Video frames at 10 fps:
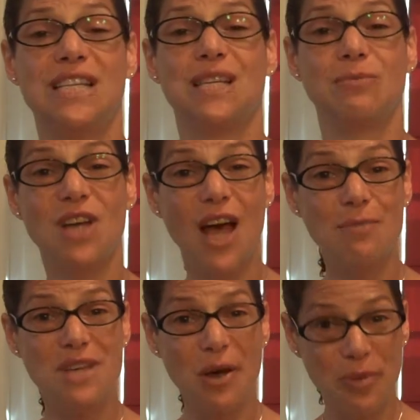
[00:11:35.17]

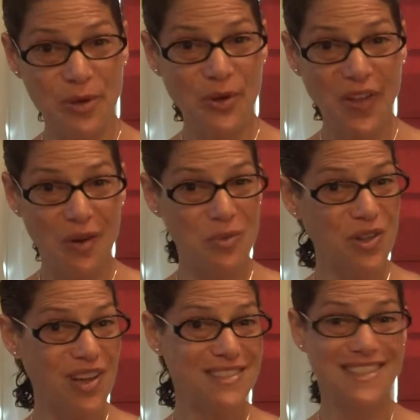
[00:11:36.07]
Sometimes helping your client
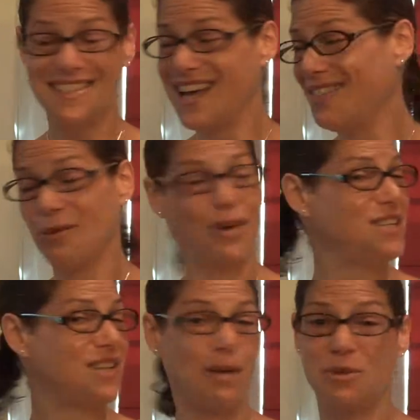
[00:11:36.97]
realize it's not the
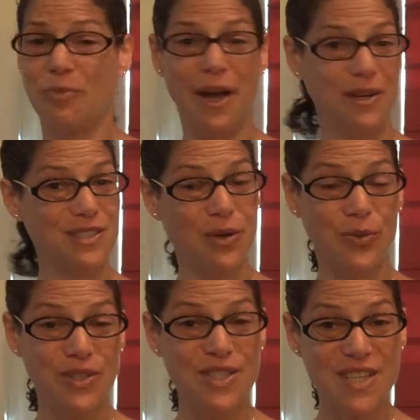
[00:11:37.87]
right time to buy or sell
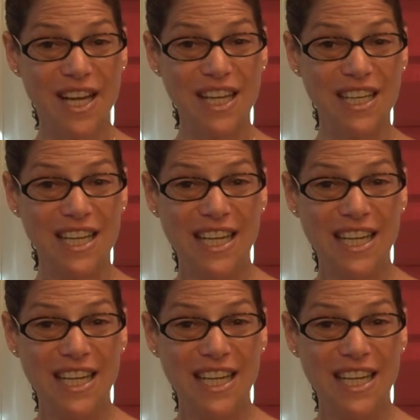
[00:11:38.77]
real estate